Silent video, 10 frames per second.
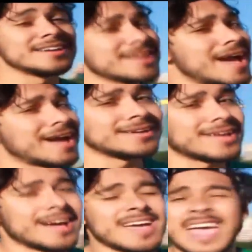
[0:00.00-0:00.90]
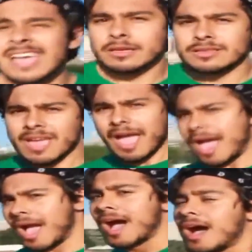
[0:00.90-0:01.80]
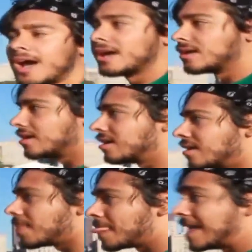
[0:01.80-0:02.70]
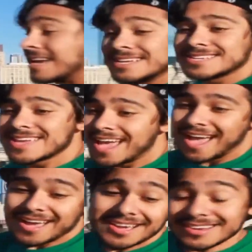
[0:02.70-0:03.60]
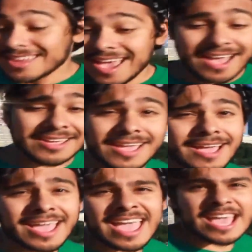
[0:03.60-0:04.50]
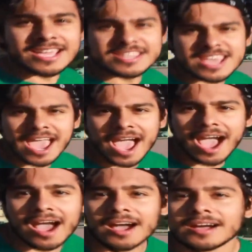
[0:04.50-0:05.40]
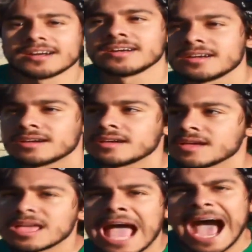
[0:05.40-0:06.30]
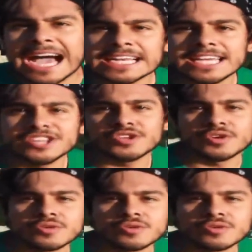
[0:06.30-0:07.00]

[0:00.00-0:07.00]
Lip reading: I think you're definitely somebody to look out for, and I think you're going to be a huge competitor in this competition. So I'm excited to see what you do.